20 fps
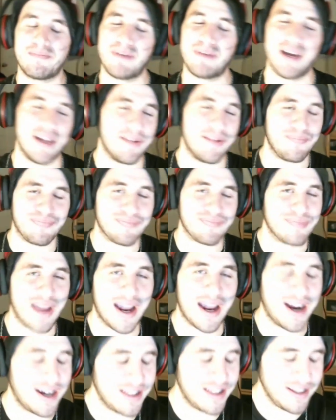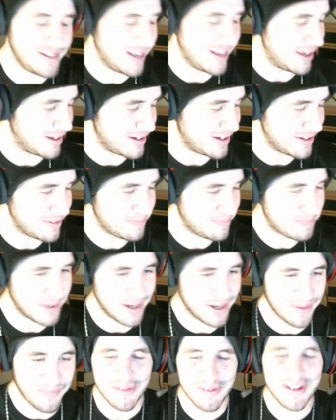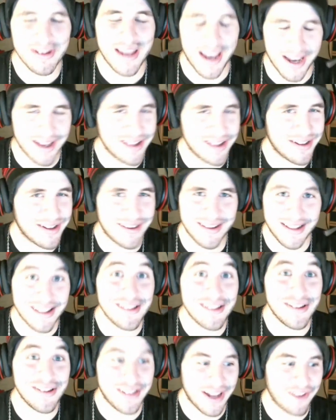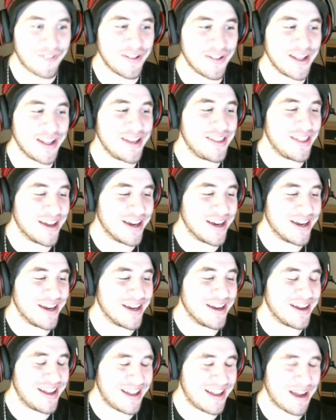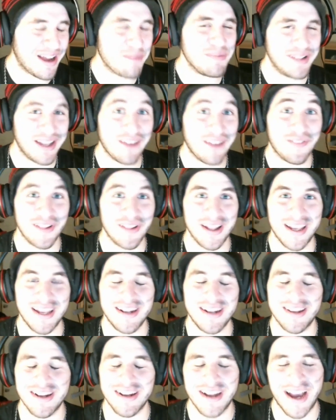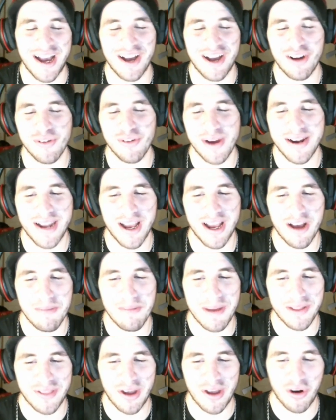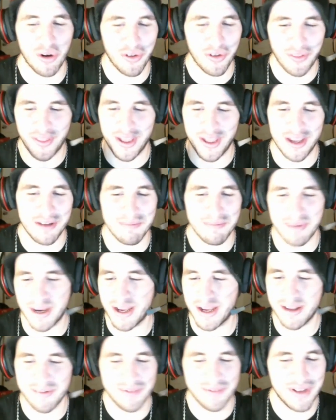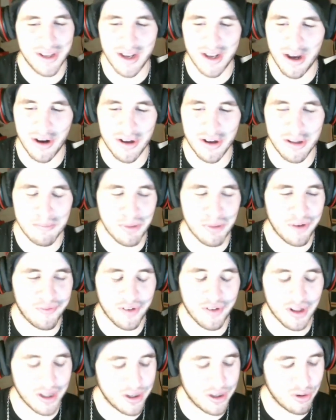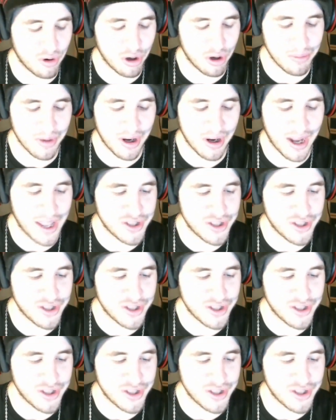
But I hardly doubt it. But yeah, it's definitely I'm definitely in denial right now about that whole thing. But you know, it's perfectly normal.